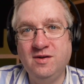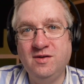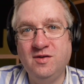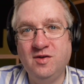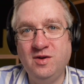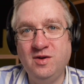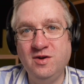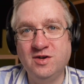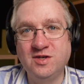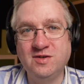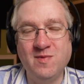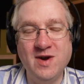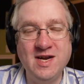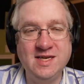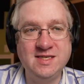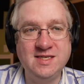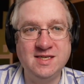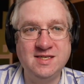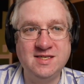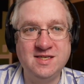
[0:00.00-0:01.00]
Your
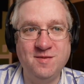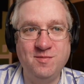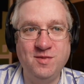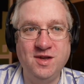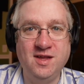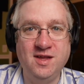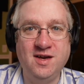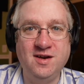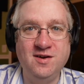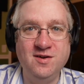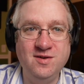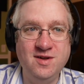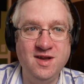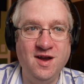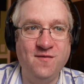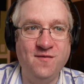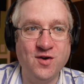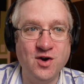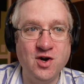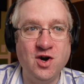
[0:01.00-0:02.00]
racing simulator. Yeah,
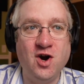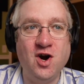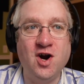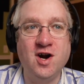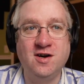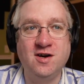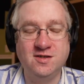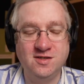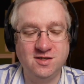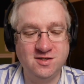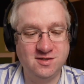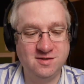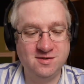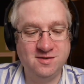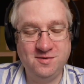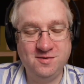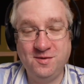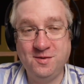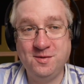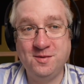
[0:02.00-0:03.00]
for cars.
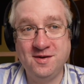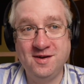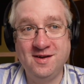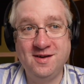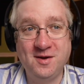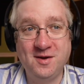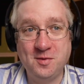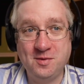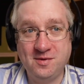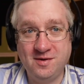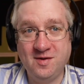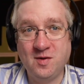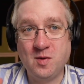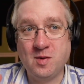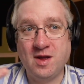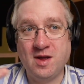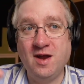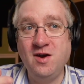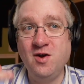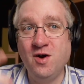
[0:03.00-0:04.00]

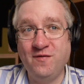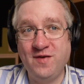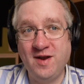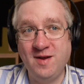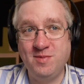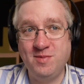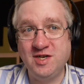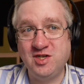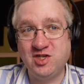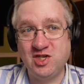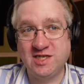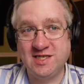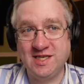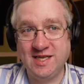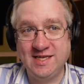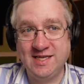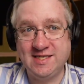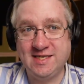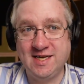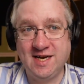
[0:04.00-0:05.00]
I know if anybody's just
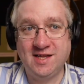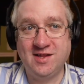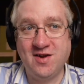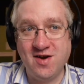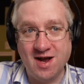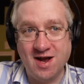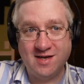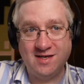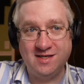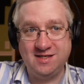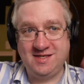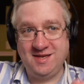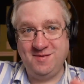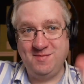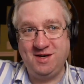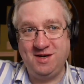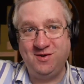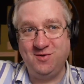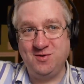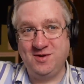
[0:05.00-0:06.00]
listening, they're not going to see me
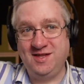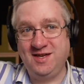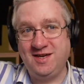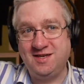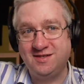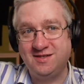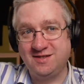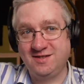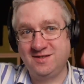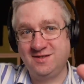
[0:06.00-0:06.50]
doing this.